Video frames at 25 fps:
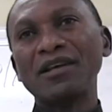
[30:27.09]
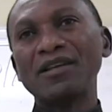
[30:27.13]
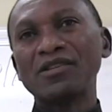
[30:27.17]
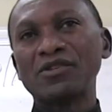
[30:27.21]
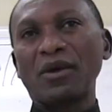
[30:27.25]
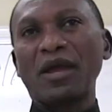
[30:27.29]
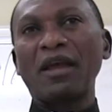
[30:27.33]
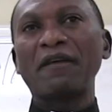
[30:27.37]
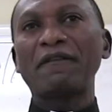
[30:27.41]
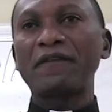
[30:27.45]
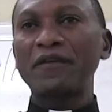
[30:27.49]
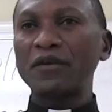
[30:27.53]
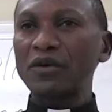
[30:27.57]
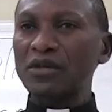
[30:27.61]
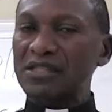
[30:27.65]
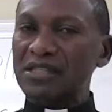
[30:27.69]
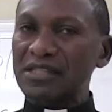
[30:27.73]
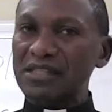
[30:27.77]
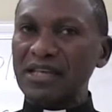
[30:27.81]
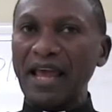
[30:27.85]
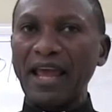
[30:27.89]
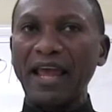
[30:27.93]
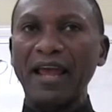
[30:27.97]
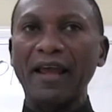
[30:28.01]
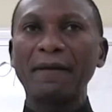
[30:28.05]
So if you
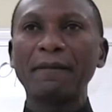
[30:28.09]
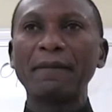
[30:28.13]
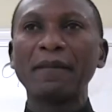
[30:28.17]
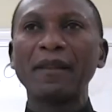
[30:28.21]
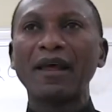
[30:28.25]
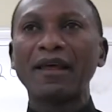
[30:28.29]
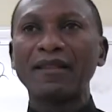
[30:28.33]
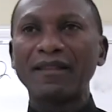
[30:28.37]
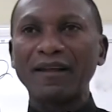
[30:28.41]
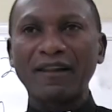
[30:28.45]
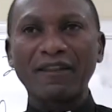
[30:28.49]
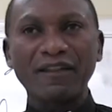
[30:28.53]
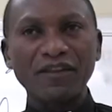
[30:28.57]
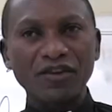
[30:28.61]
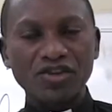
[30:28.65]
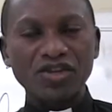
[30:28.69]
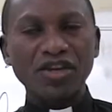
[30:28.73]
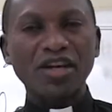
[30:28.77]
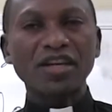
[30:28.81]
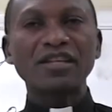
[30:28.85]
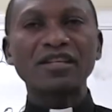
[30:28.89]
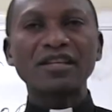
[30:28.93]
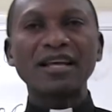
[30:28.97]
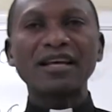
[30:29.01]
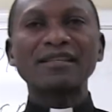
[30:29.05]
say that the
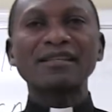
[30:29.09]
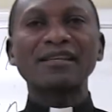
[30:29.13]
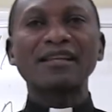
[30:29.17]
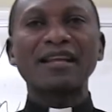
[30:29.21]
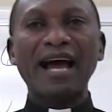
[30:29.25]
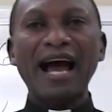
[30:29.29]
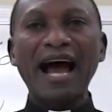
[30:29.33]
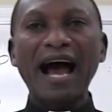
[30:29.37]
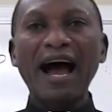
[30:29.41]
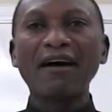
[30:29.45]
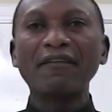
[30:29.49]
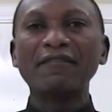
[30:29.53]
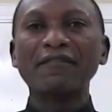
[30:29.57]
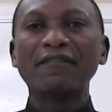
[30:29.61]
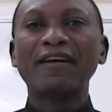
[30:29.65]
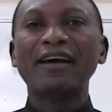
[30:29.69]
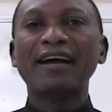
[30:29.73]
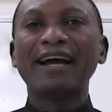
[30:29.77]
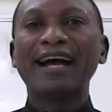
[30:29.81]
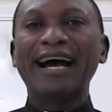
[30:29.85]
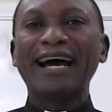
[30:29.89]
church doesn't have